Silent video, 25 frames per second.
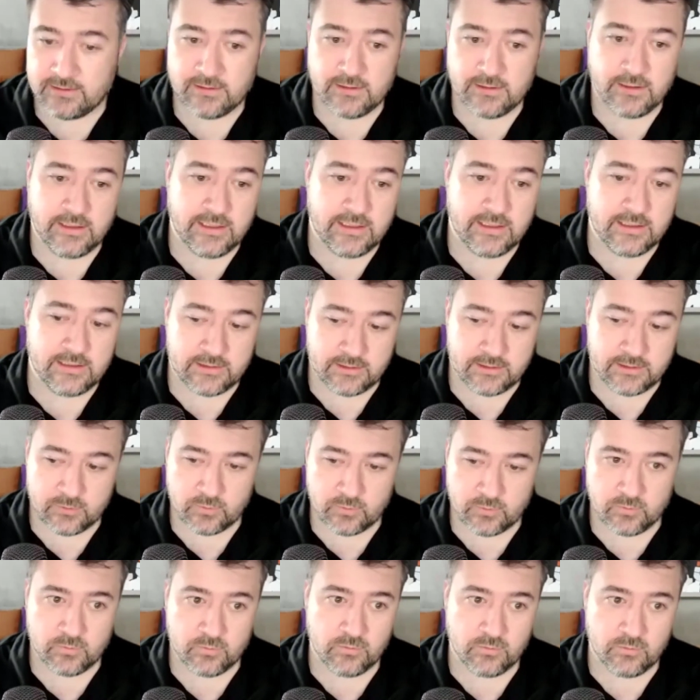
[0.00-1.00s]
This
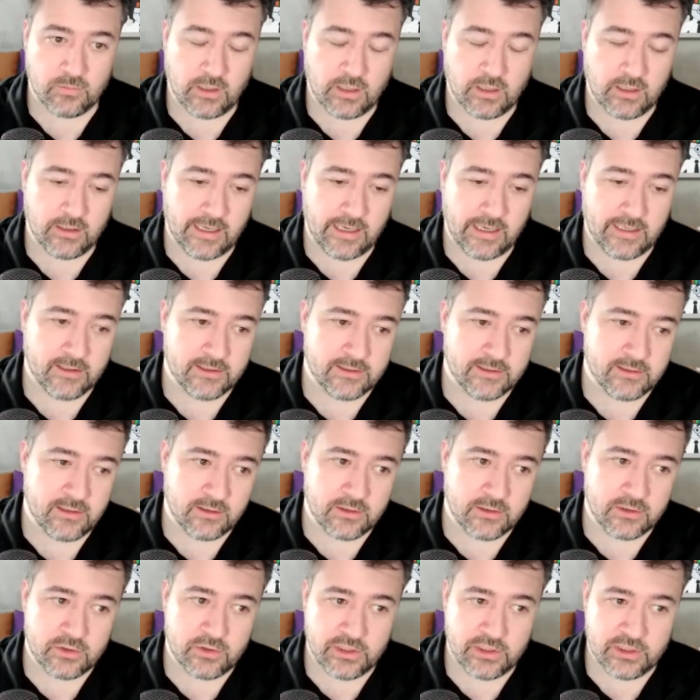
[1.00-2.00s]
analyze
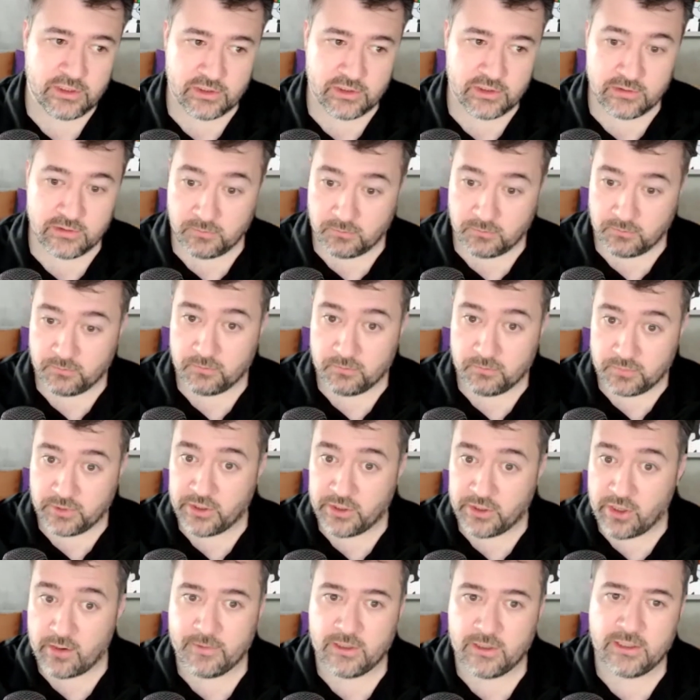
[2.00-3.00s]
login duration
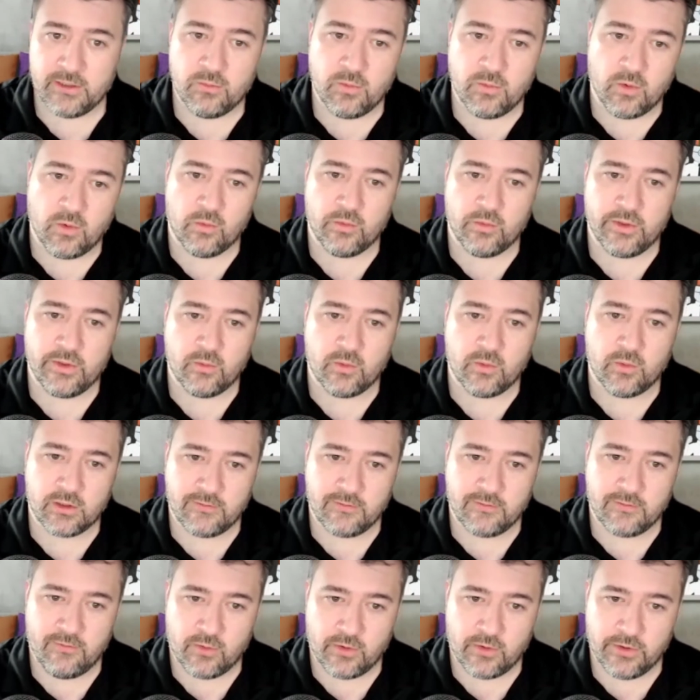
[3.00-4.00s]
predominantly will only
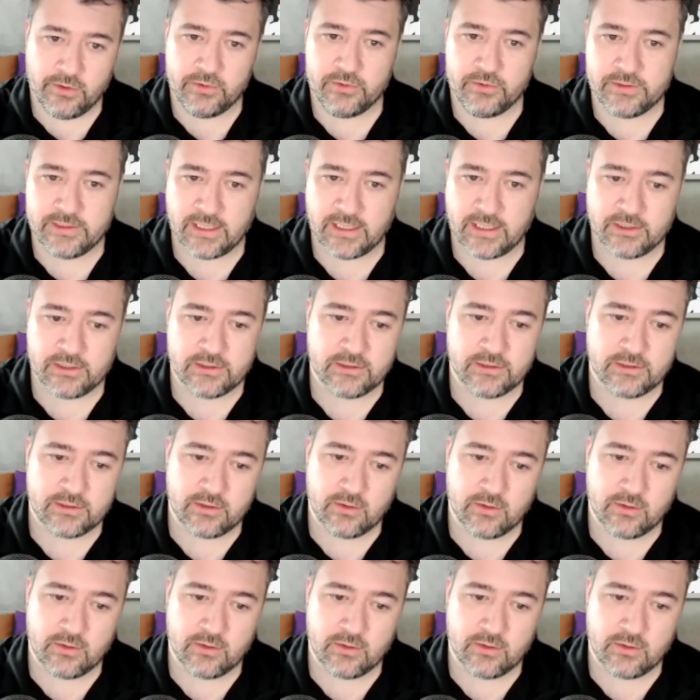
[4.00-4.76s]
work for new sessions.